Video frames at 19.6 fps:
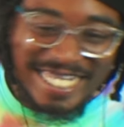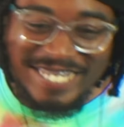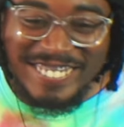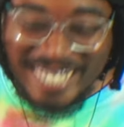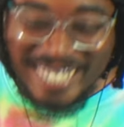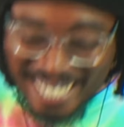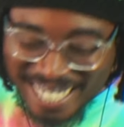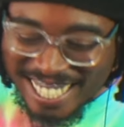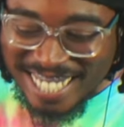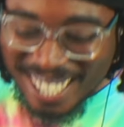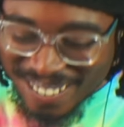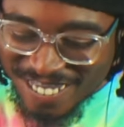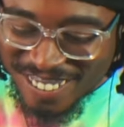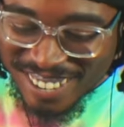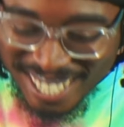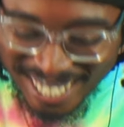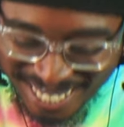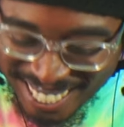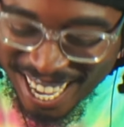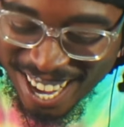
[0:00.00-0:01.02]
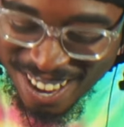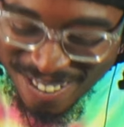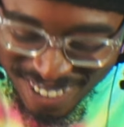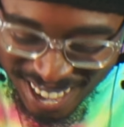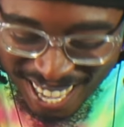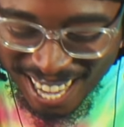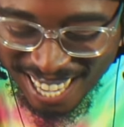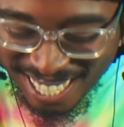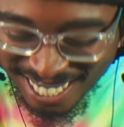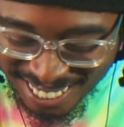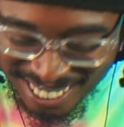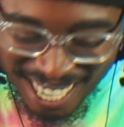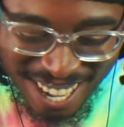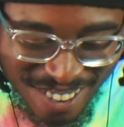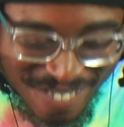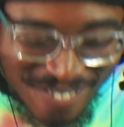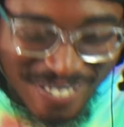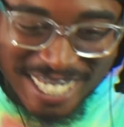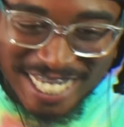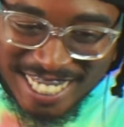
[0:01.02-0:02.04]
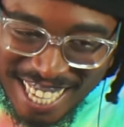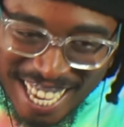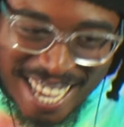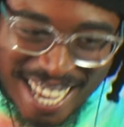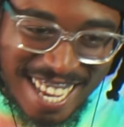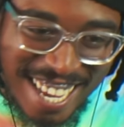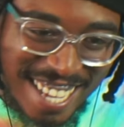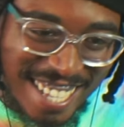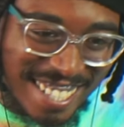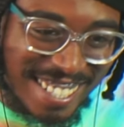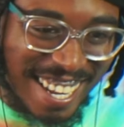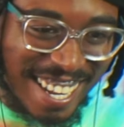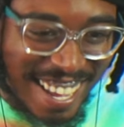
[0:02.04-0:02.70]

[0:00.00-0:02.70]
Some things I want to say, but I gotta stay here for these kids, man.